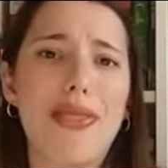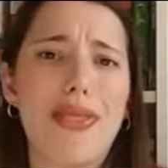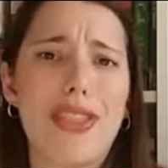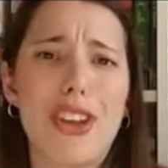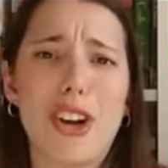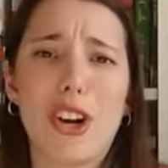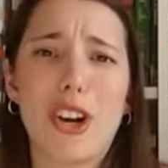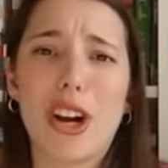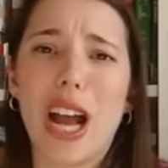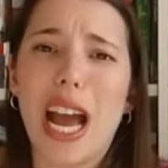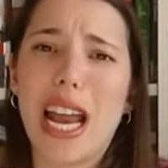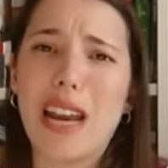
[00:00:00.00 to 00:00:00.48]

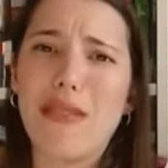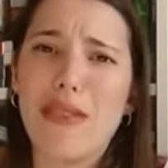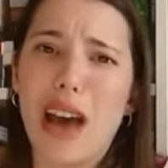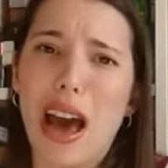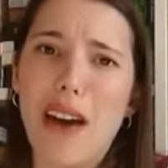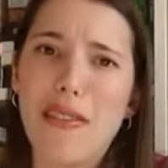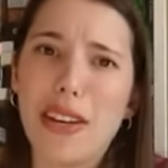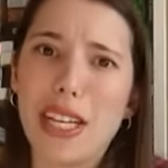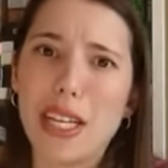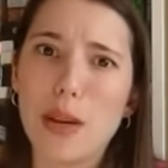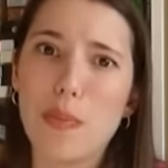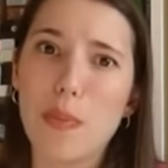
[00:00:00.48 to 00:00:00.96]
they're kind of
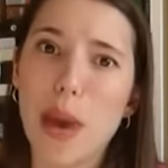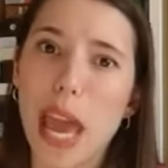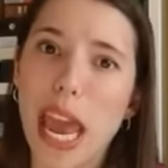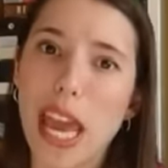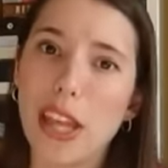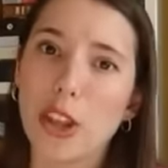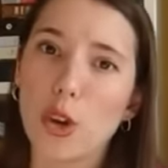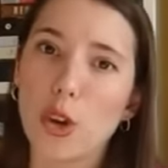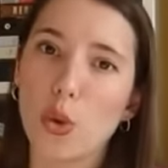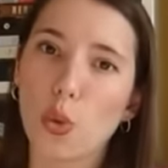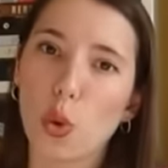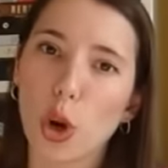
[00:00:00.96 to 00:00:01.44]
having to
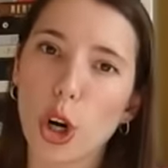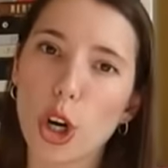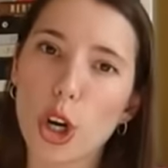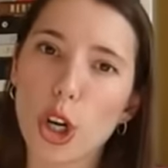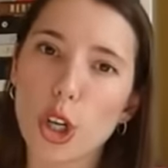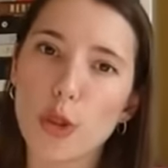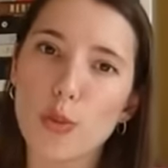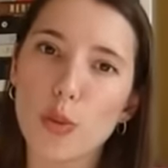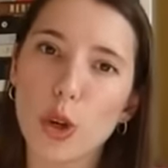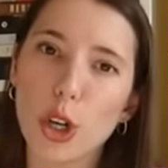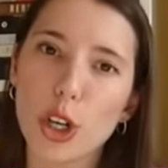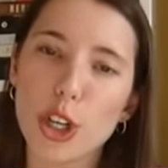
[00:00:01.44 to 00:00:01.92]
pay the
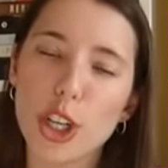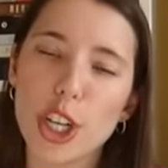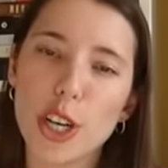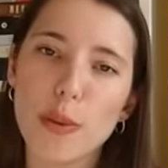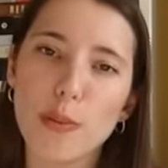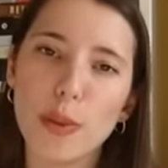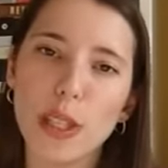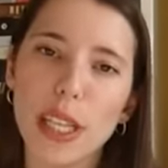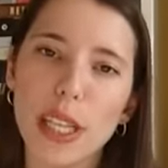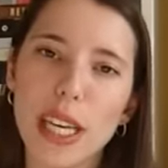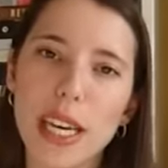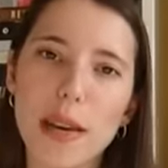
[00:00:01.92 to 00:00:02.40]
workers more
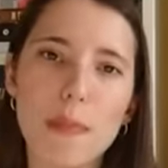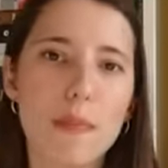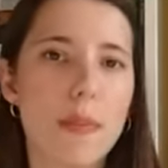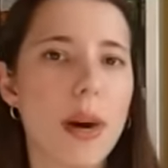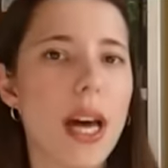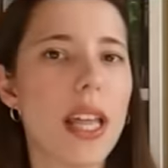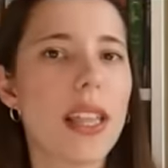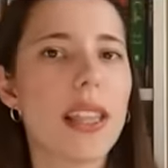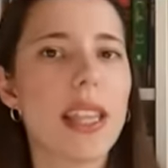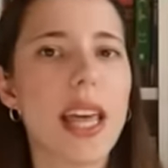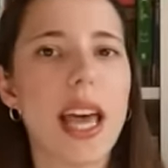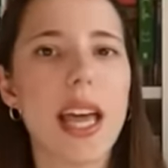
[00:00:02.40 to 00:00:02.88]
cheaply,
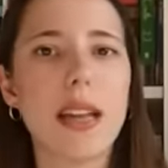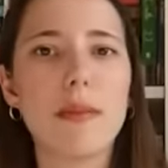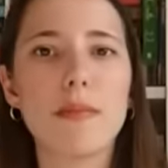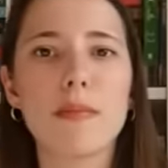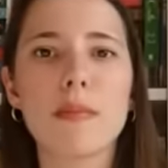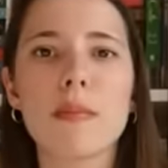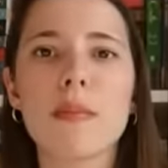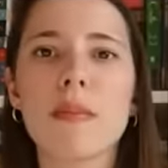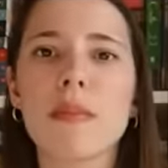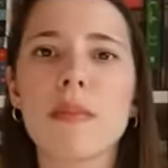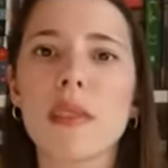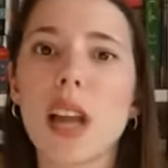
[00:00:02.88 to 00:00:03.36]
but
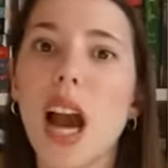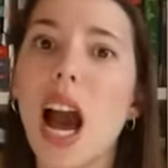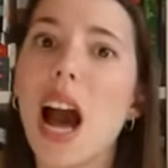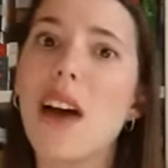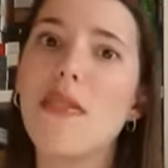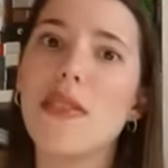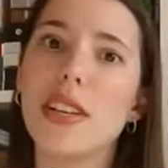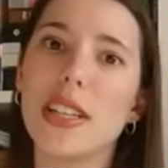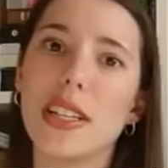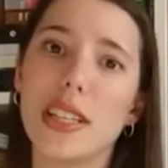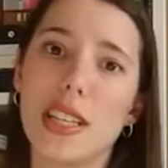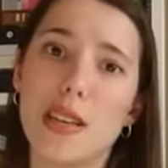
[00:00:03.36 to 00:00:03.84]
then
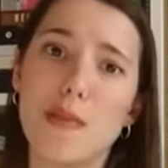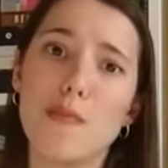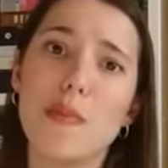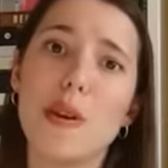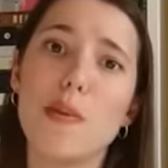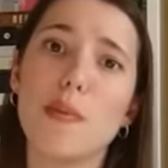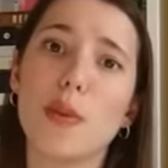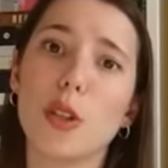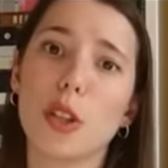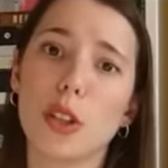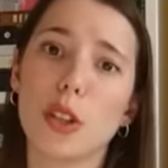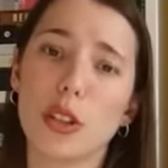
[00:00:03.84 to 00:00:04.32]
obviously
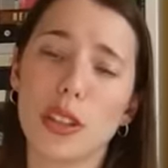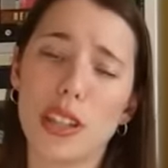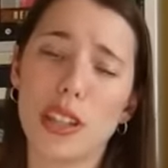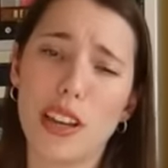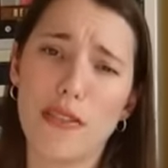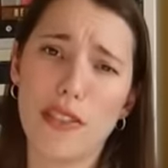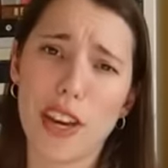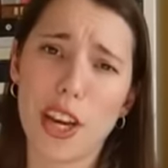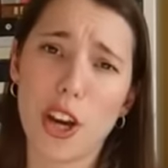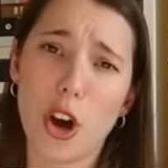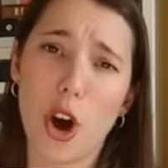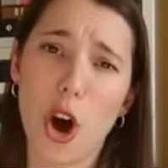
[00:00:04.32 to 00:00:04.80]
people are
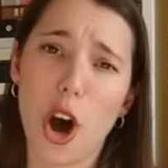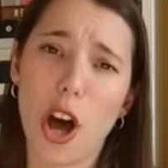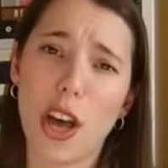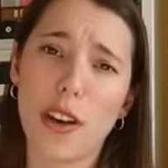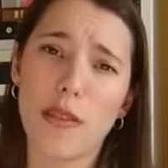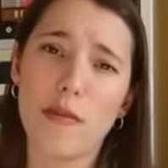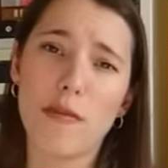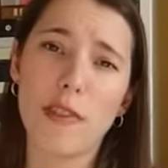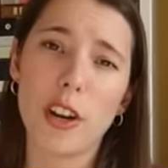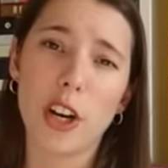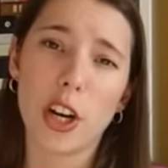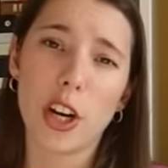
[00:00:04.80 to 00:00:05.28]
living
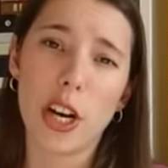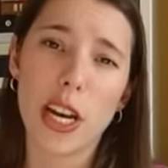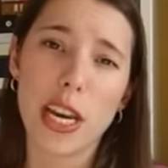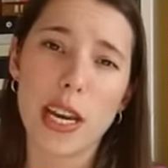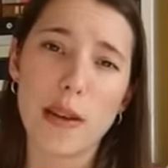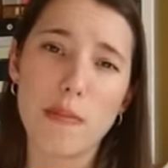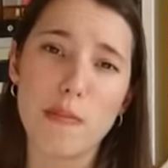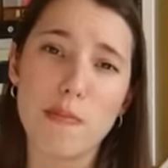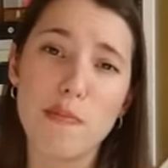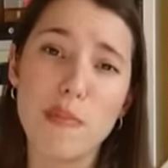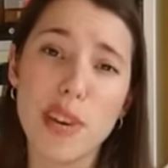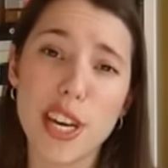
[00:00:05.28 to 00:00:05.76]
on
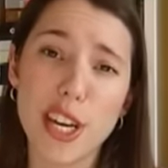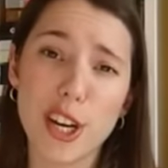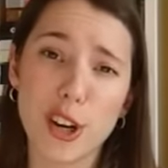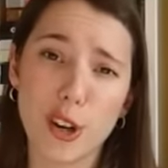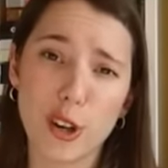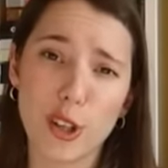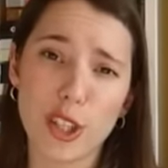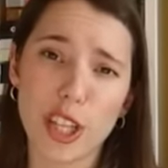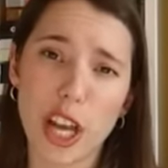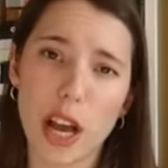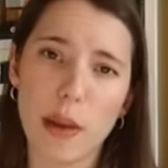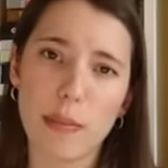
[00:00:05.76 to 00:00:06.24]
very
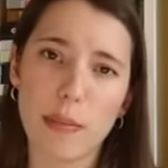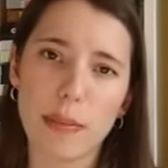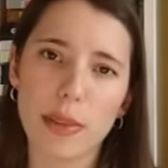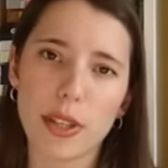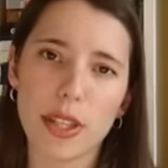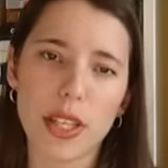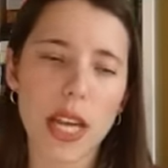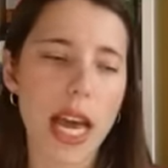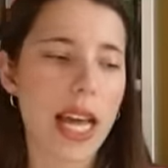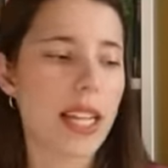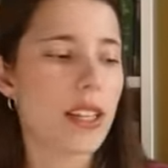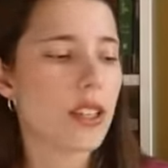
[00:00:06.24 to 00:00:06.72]
meager
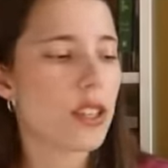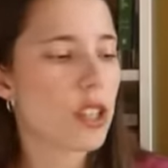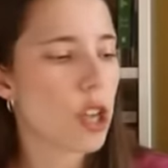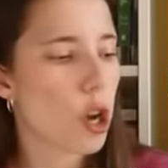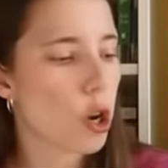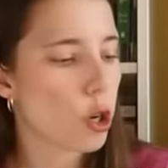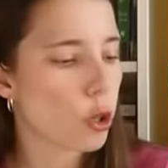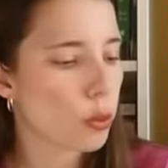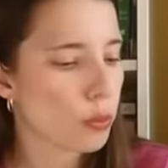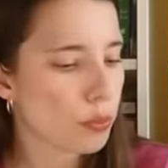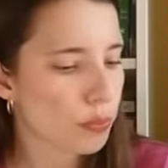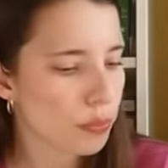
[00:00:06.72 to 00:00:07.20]
sums. And
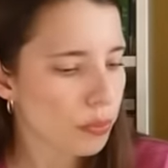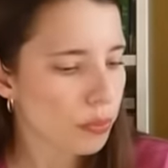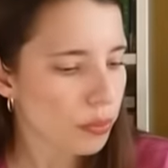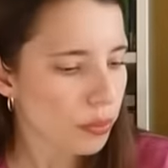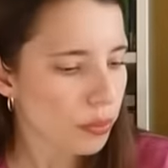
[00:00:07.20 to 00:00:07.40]
so